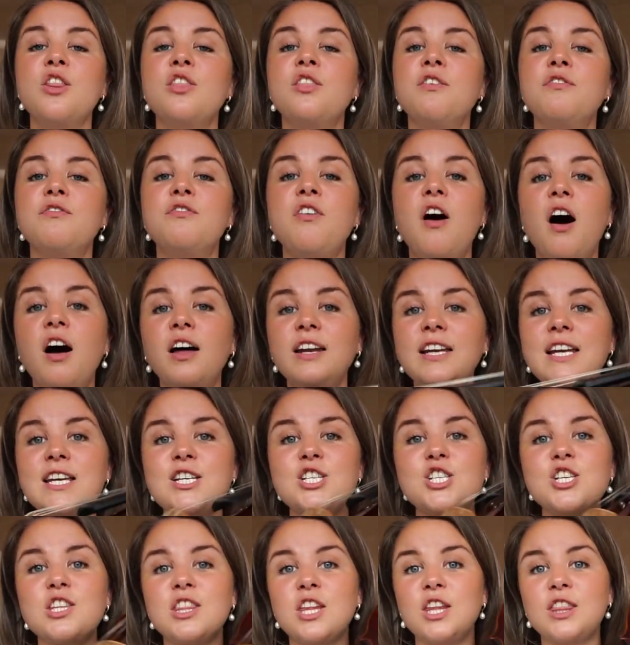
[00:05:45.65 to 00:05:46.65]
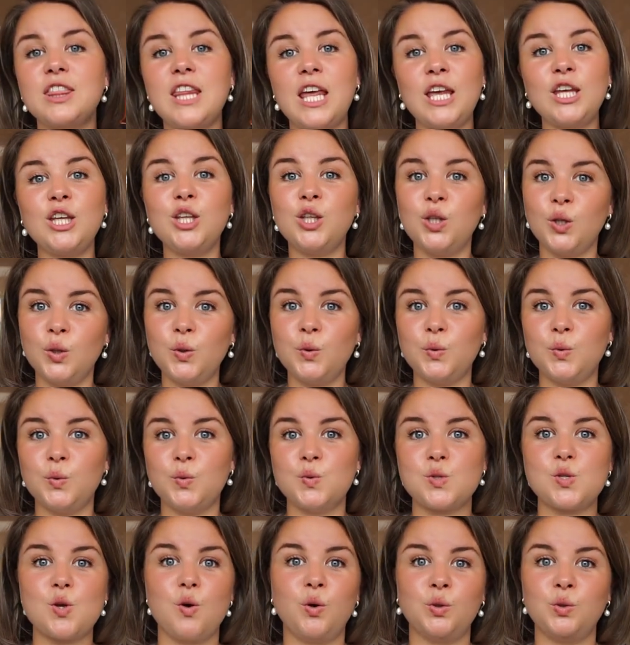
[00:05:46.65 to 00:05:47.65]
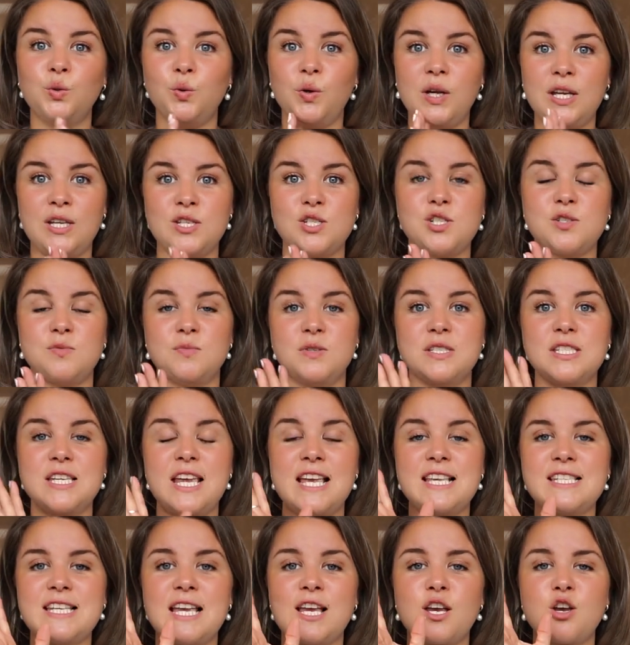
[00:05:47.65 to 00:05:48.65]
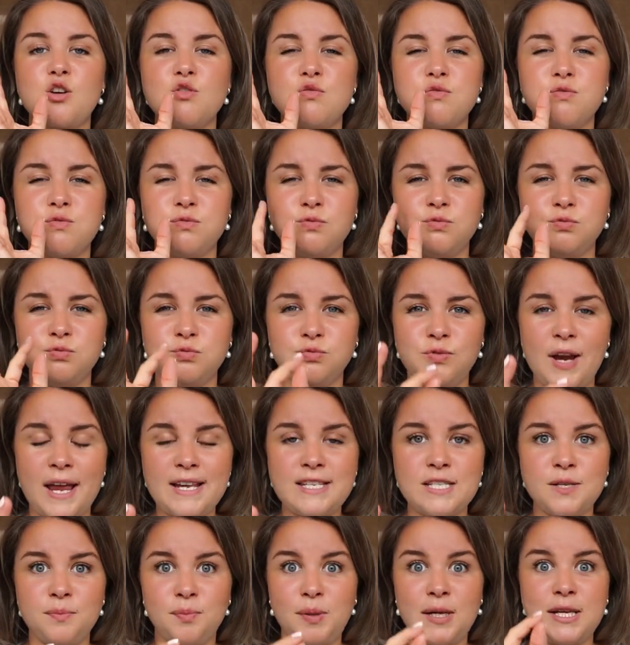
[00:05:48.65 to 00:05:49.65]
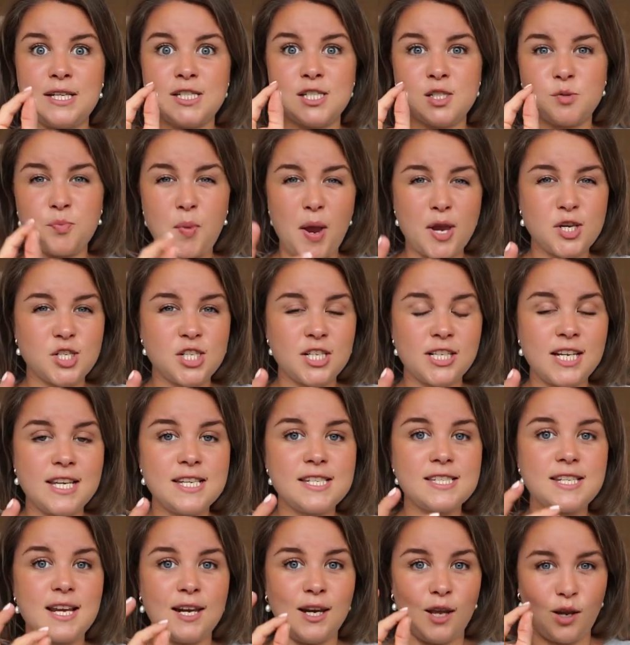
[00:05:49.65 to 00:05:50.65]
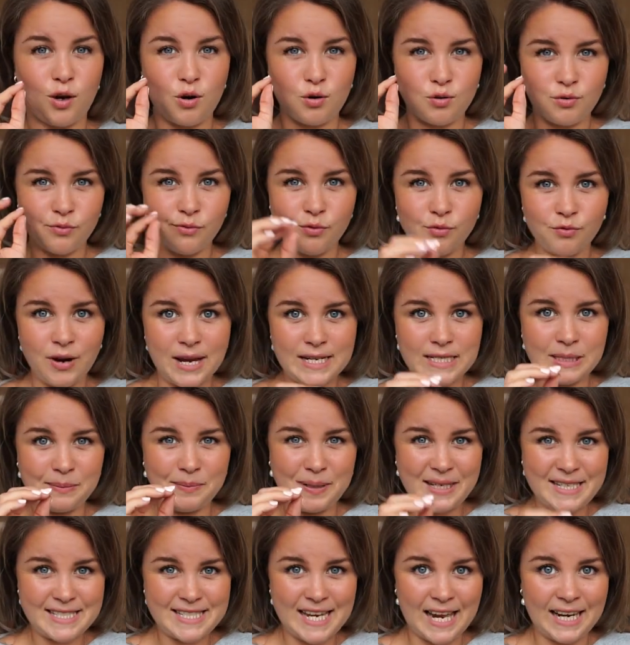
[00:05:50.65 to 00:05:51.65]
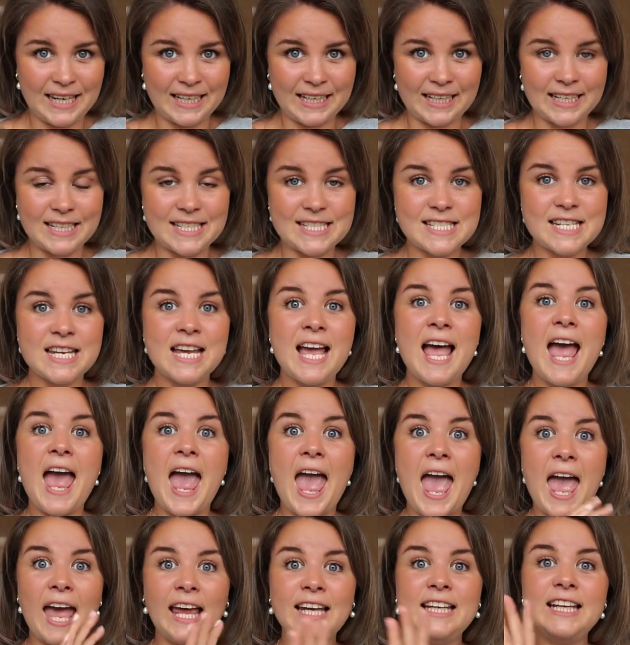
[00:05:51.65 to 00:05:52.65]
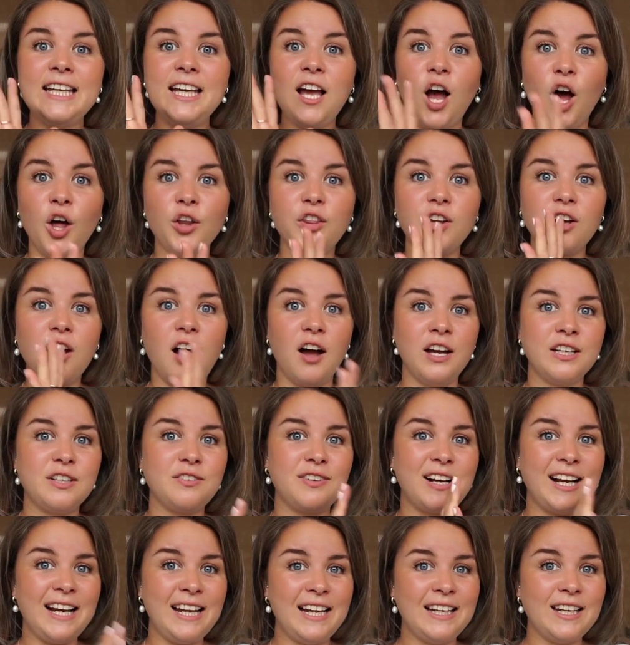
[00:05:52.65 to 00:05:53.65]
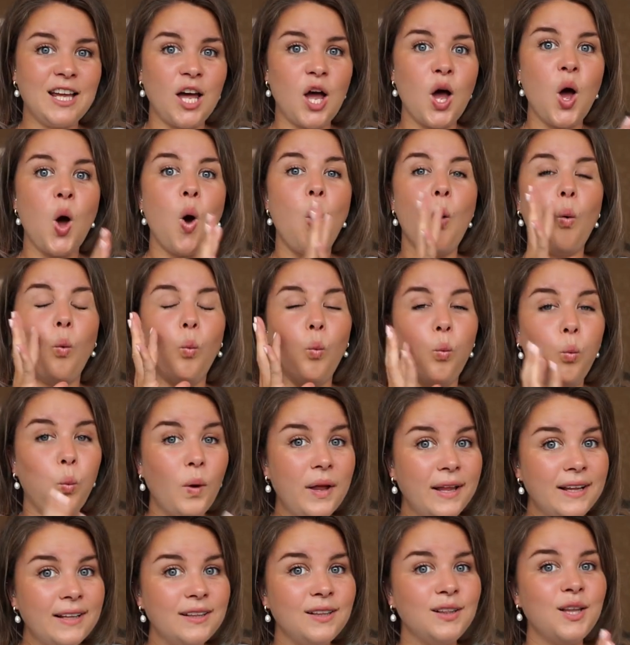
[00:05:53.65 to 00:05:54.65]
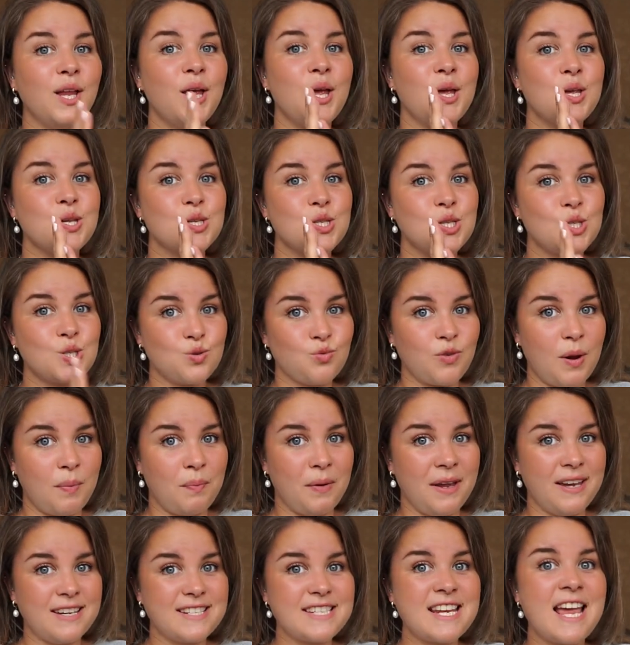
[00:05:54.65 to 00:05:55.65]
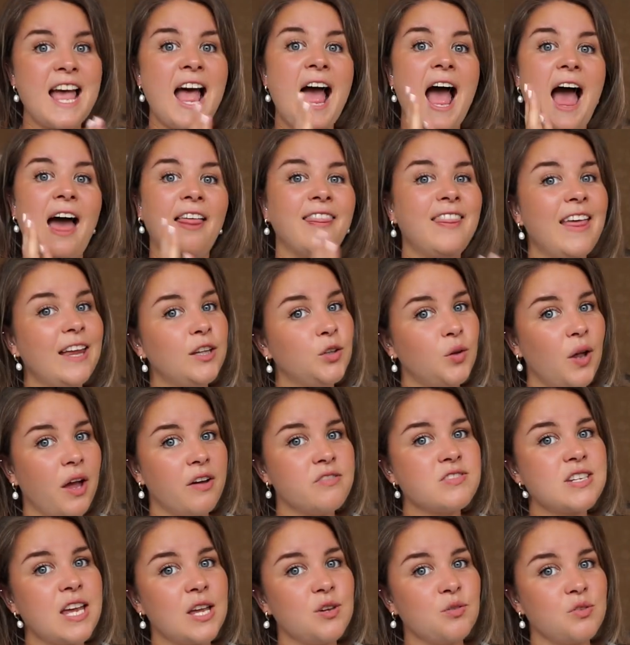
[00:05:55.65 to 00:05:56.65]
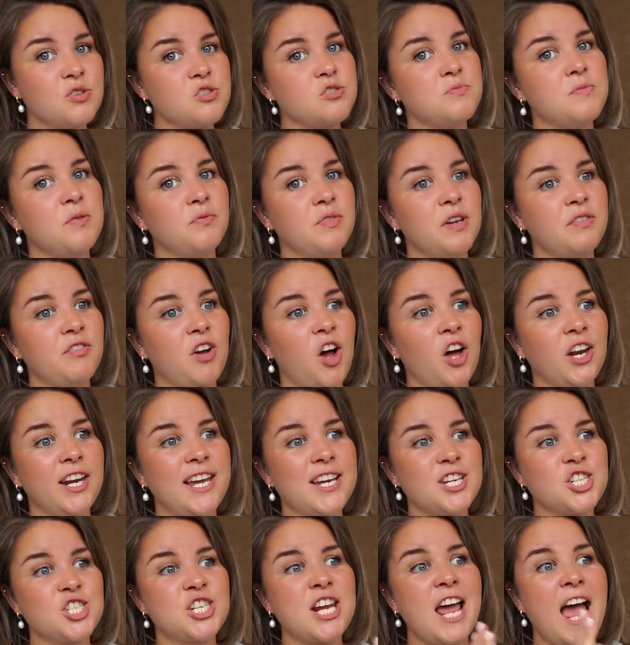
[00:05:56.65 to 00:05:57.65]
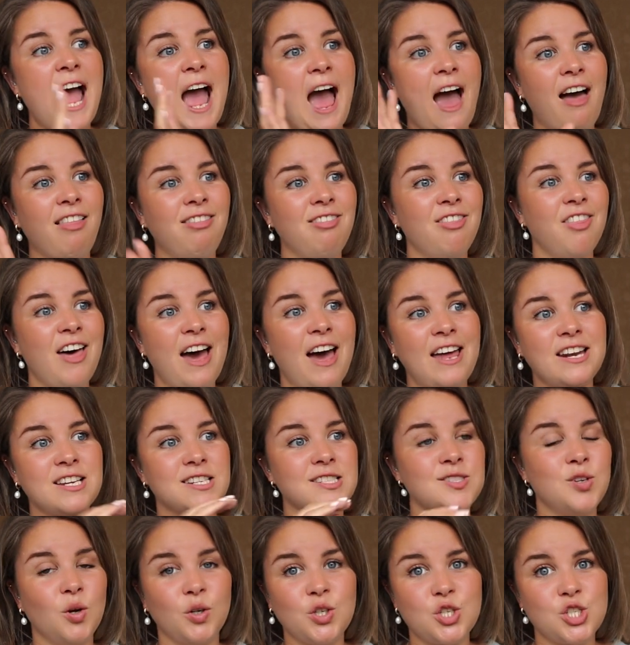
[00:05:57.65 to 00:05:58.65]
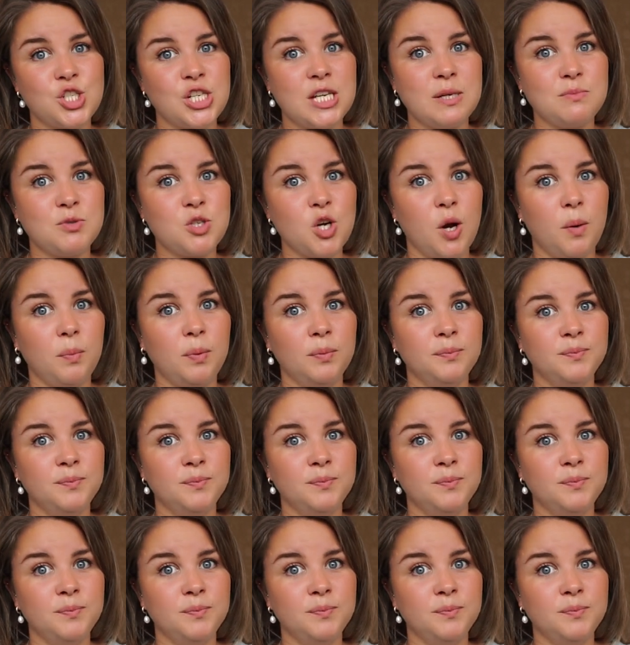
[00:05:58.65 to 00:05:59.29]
The varnish that they use on your instrument is incredibly specialist and incredibly delicate. Any other kind of cleaner will strip it, and then you have to get your instrument revarnished, and that is not a cheap job.